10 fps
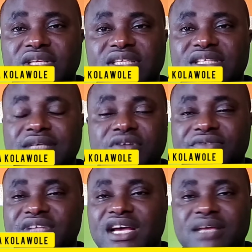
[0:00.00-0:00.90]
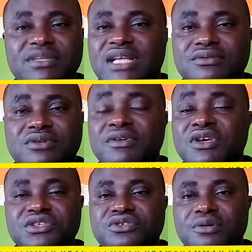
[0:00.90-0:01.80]
in terms of time, in terms of
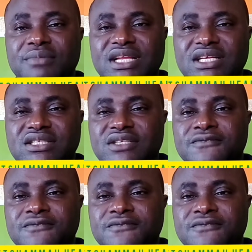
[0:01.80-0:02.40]
so many things.